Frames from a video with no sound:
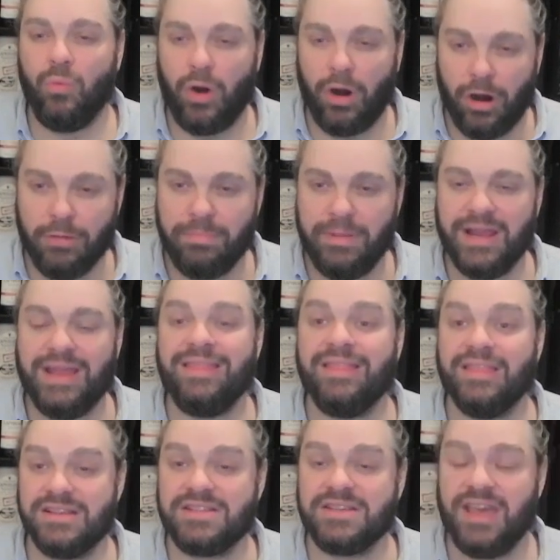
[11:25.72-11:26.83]
Ardbeg in
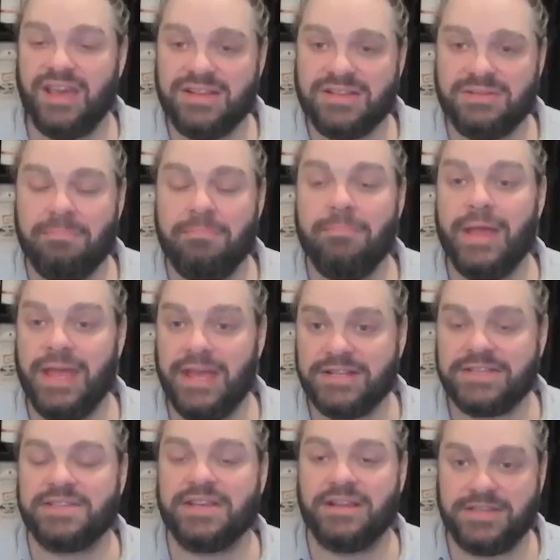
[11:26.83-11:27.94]
this case makes
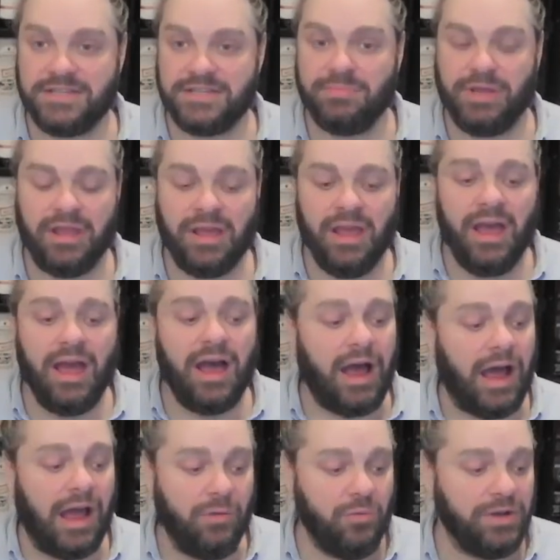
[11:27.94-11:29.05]
sense to me.
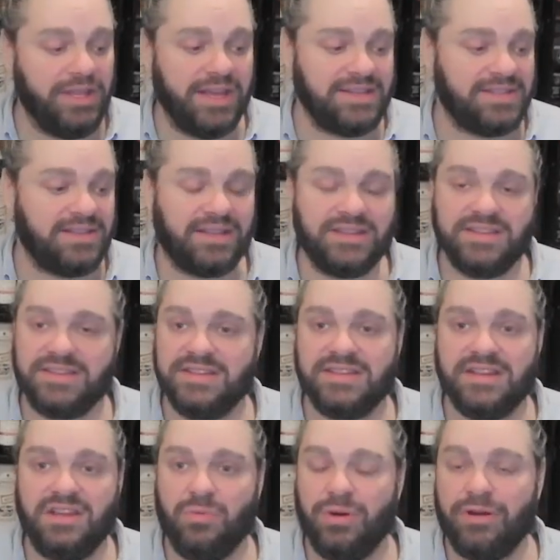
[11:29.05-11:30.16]
I would guess that this is
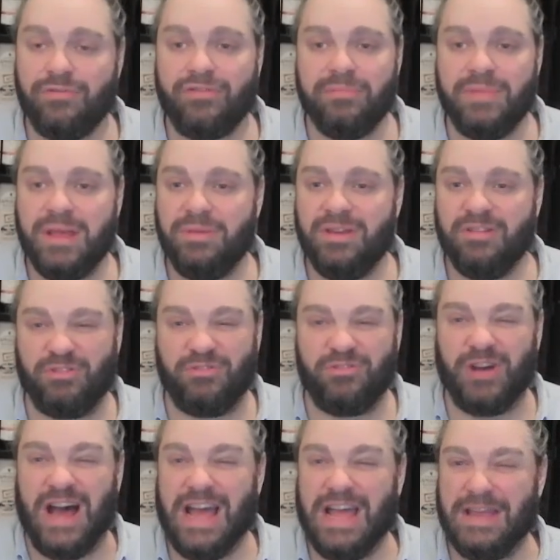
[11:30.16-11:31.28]
anywhere from maybe
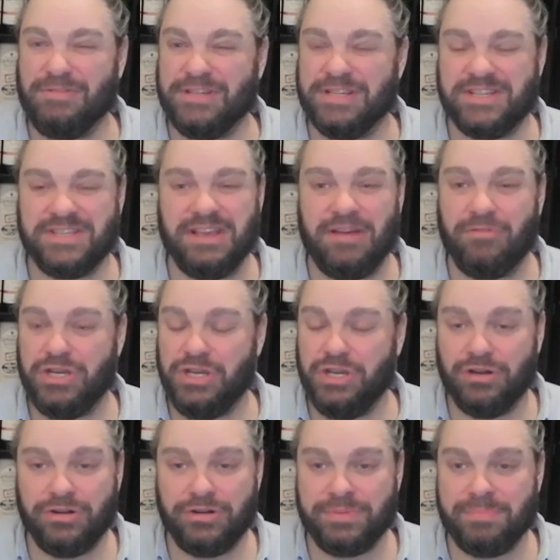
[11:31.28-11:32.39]
5 to 7
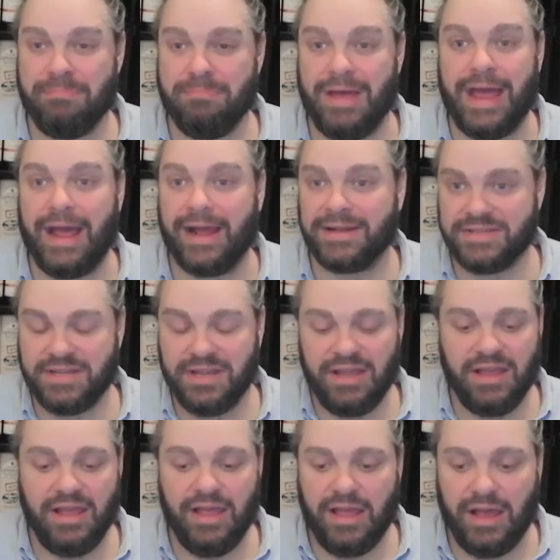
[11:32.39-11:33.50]
years max.
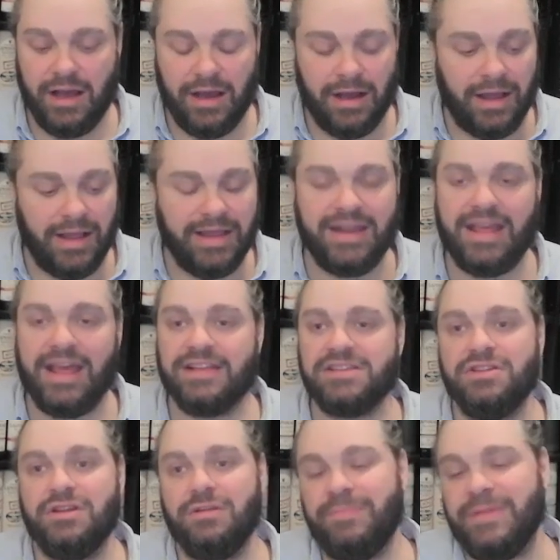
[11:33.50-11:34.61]
It
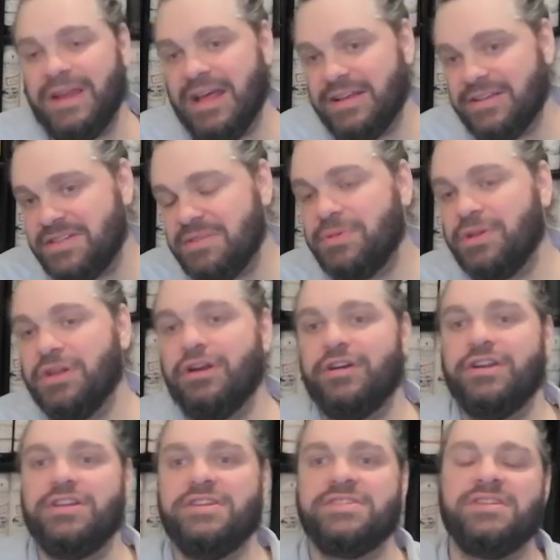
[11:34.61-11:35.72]
has
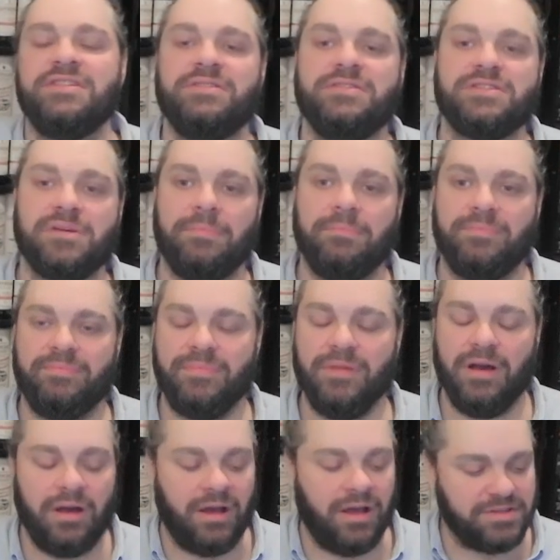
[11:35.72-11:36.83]
similarities in some
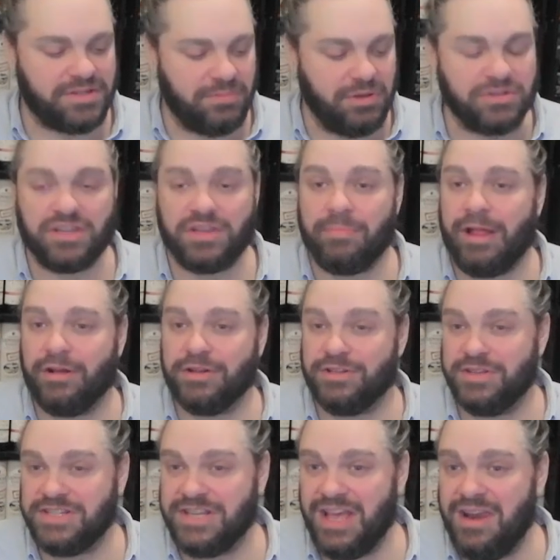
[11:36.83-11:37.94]
notes on the palate to
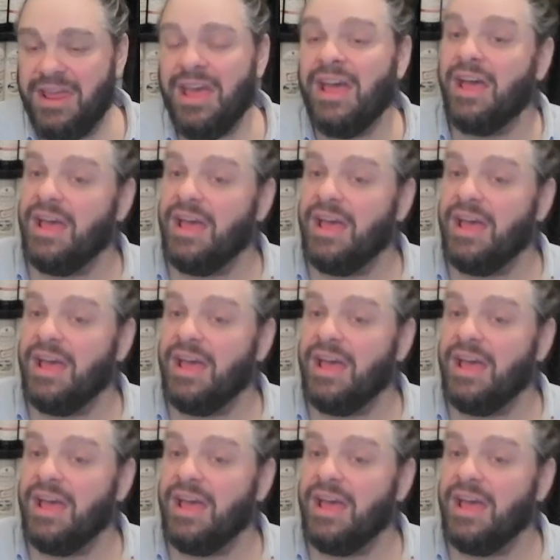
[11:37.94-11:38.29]
the 10,